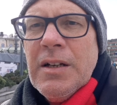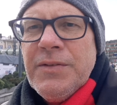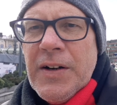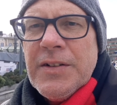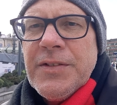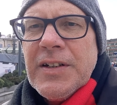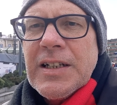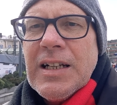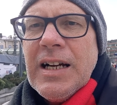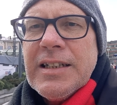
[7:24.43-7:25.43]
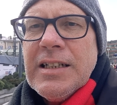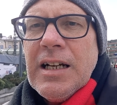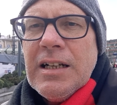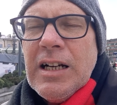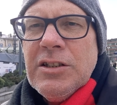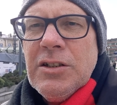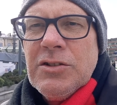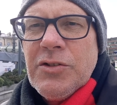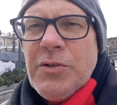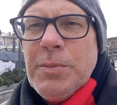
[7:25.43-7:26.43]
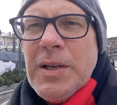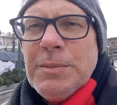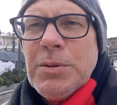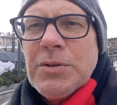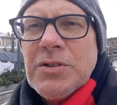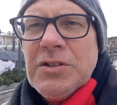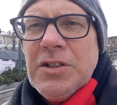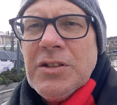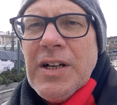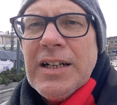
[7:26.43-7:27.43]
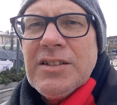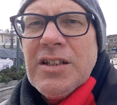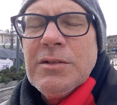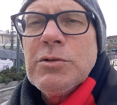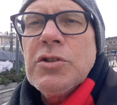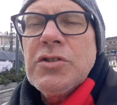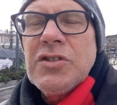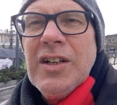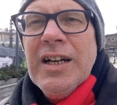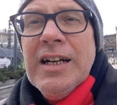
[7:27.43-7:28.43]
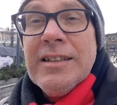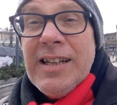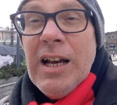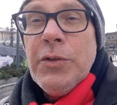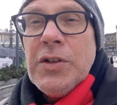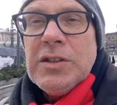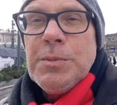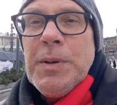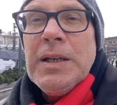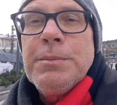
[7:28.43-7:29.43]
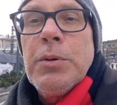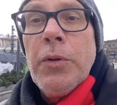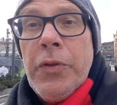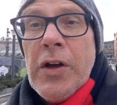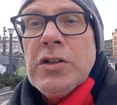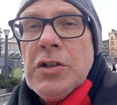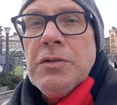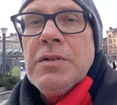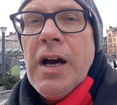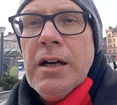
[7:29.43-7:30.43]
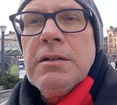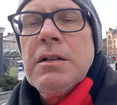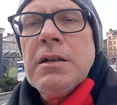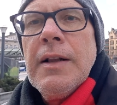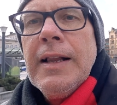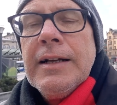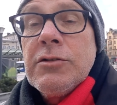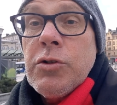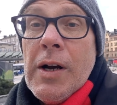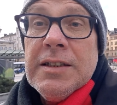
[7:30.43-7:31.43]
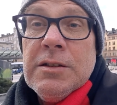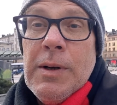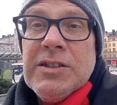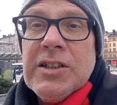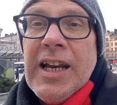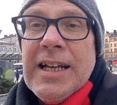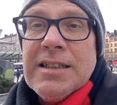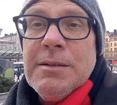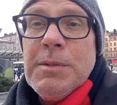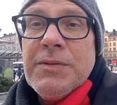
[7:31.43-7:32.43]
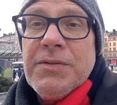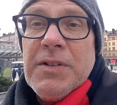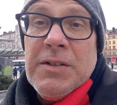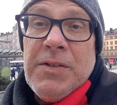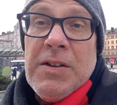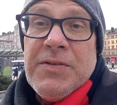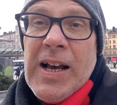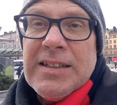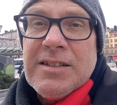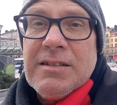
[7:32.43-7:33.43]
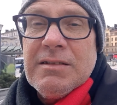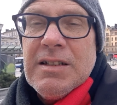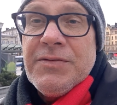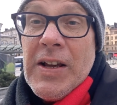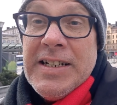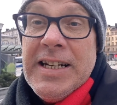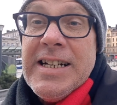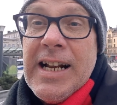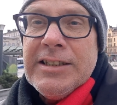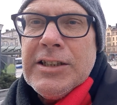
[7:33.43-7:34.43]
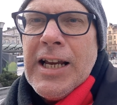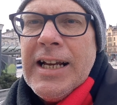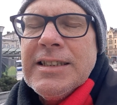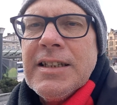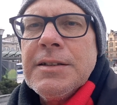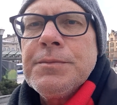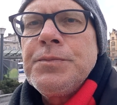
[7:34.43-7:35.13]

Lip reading: Very, very glad. And I urge other people to do that too, and just tell these people that try to educate them if they need educating,